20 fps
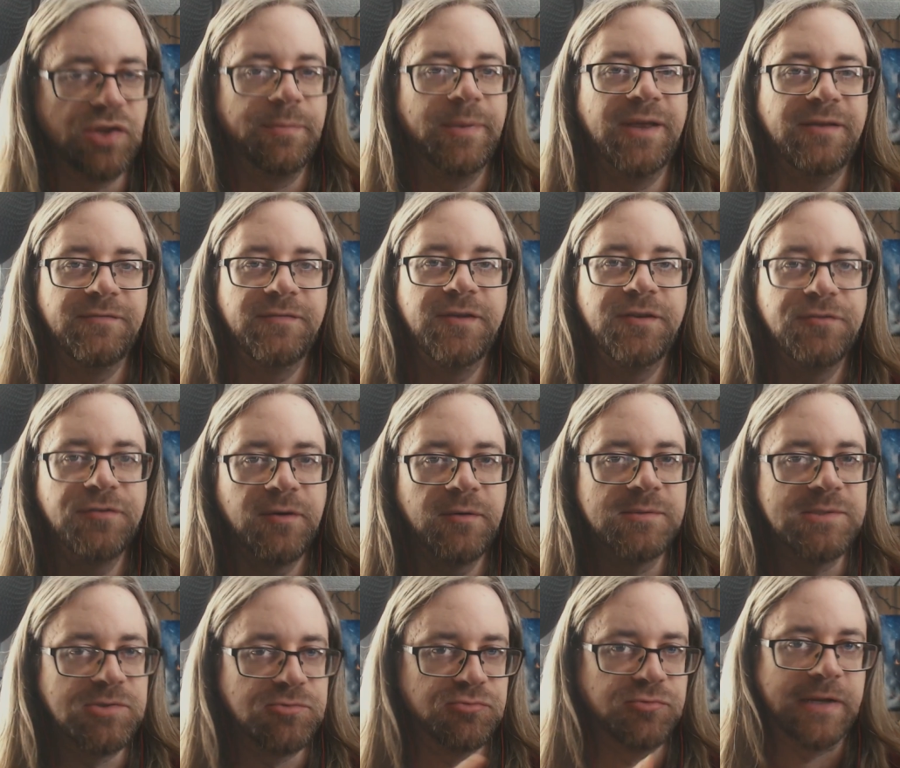the main feature I
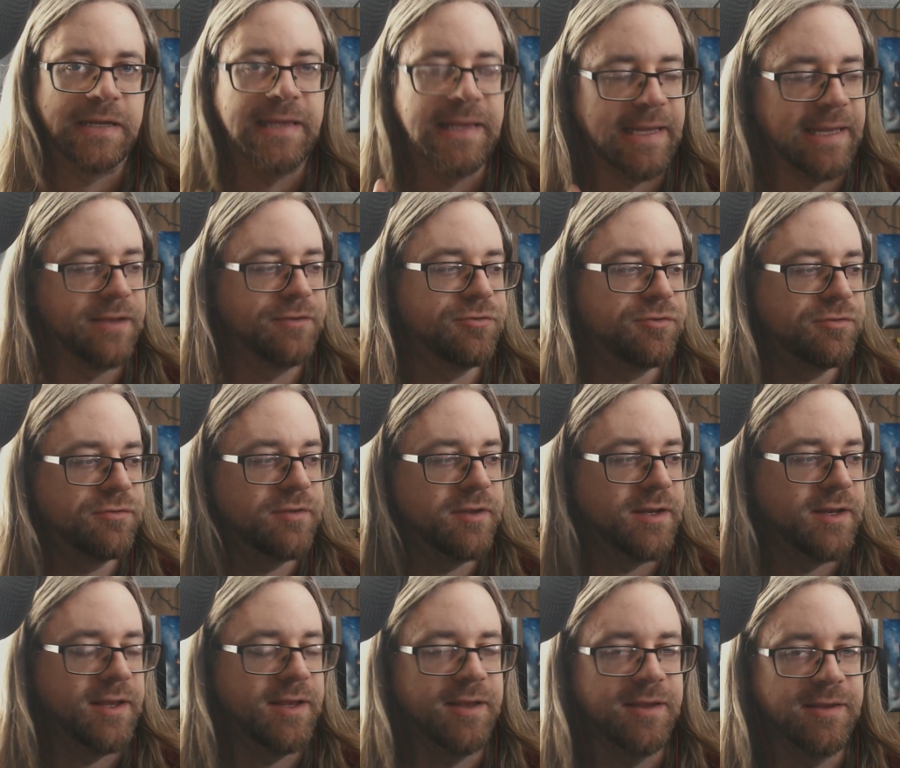was really interested
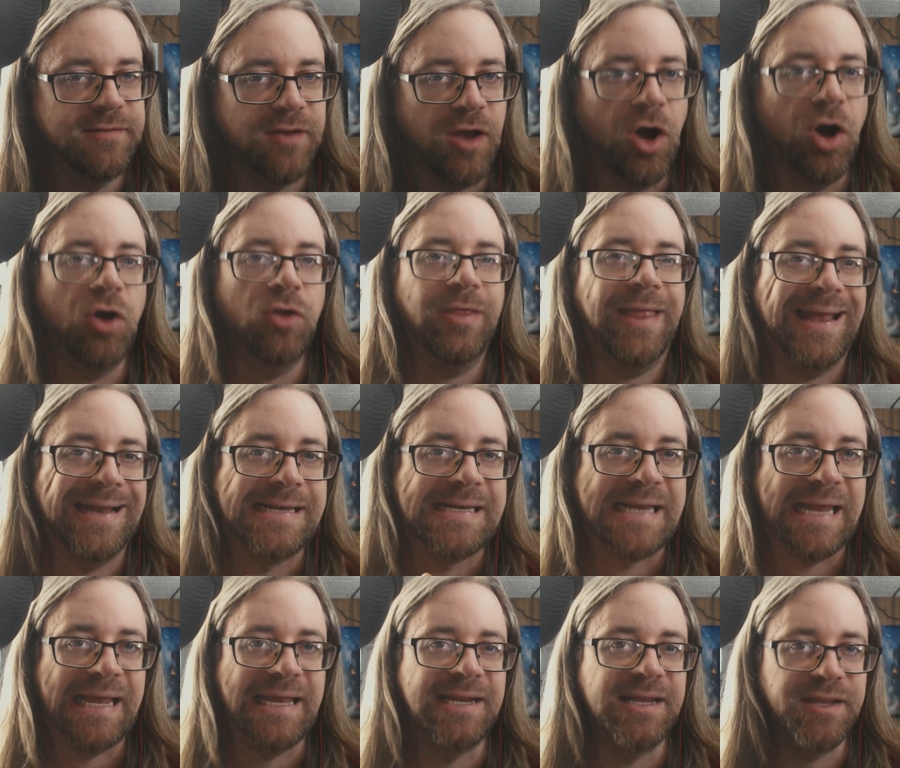in is all that
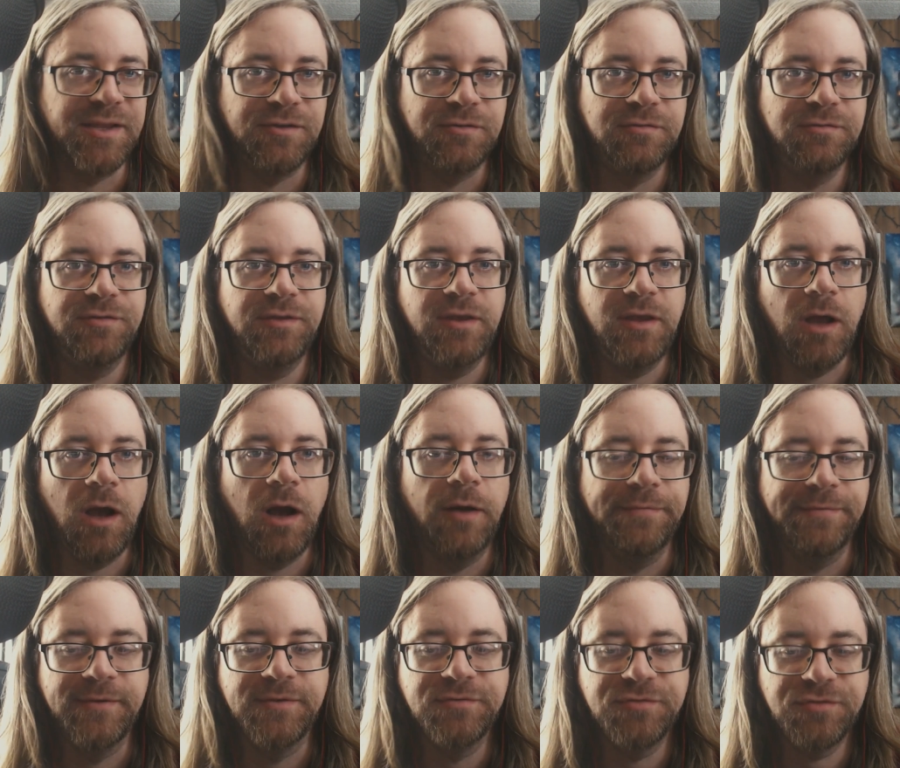data you see
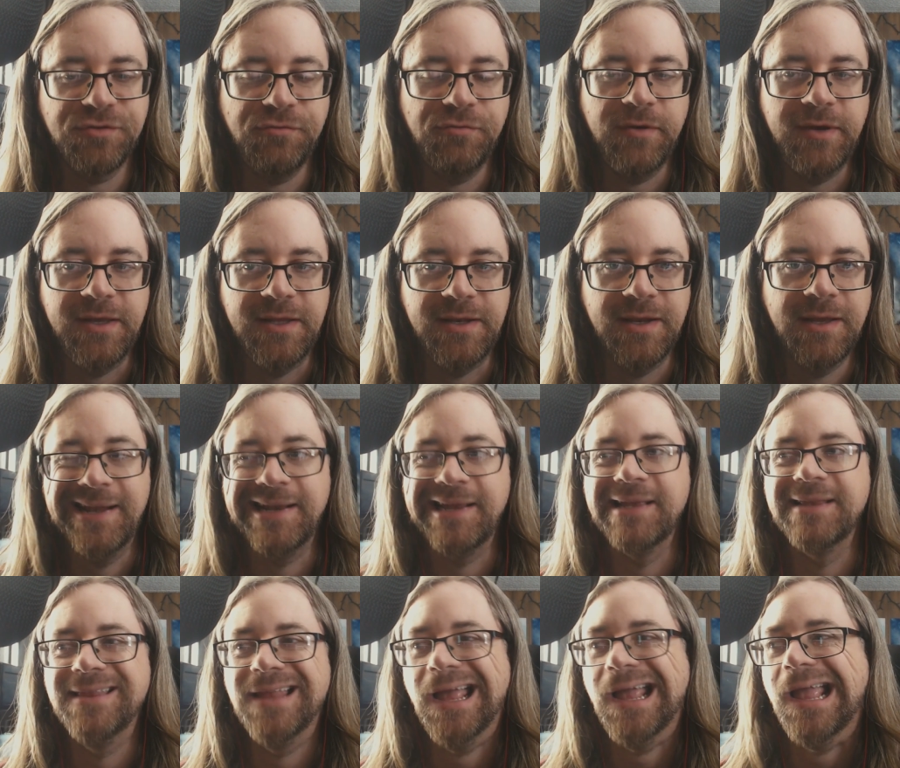on the screen. And
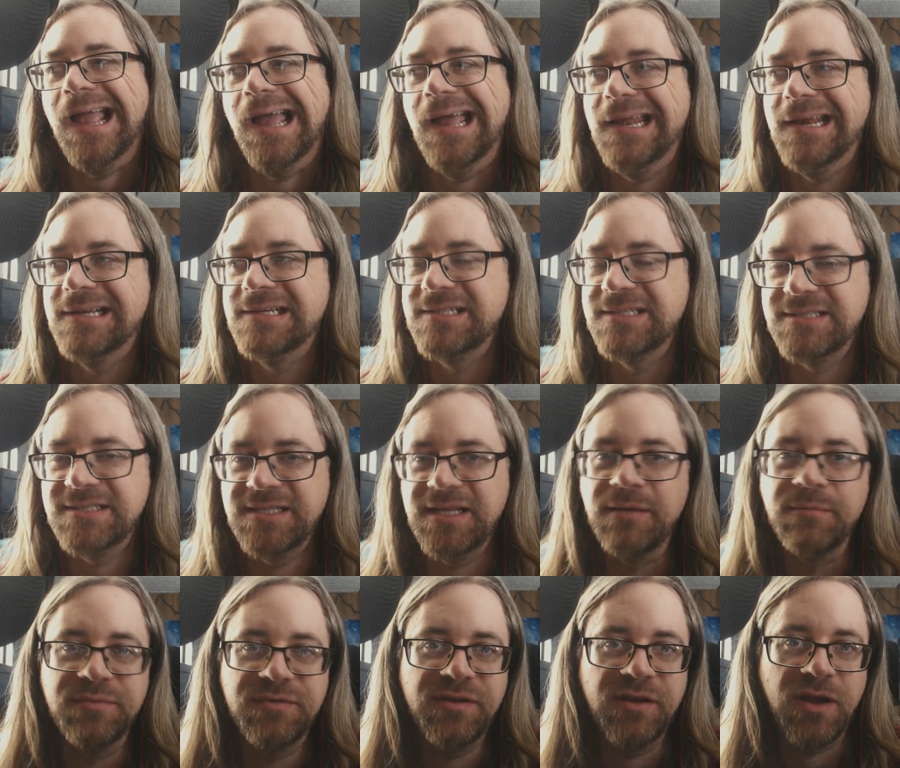again, that kind of just
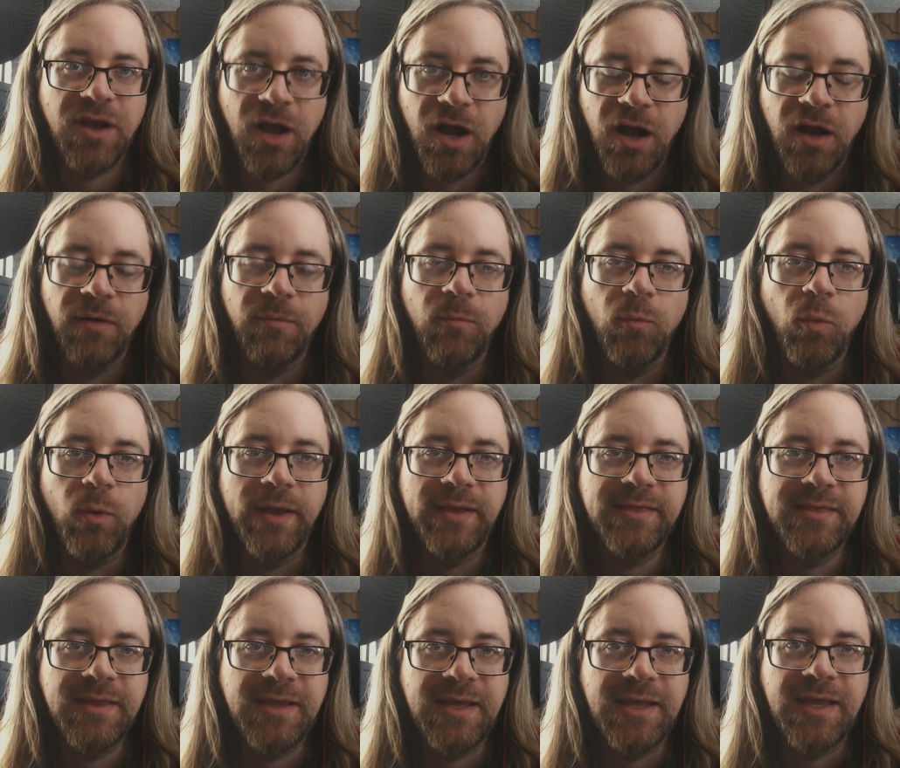seems to come with
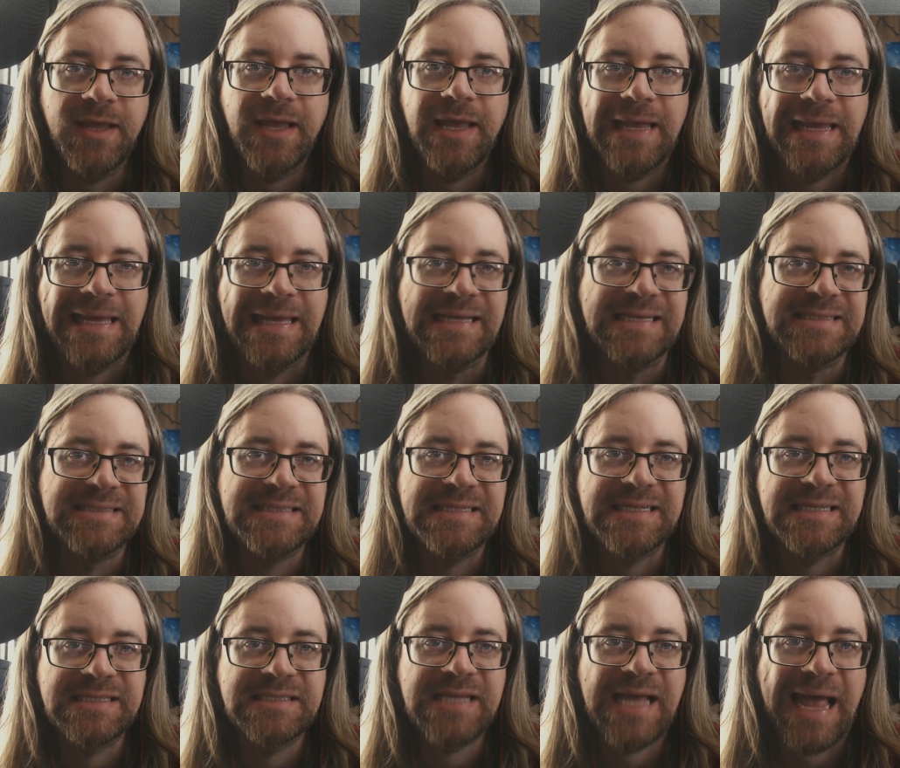the E6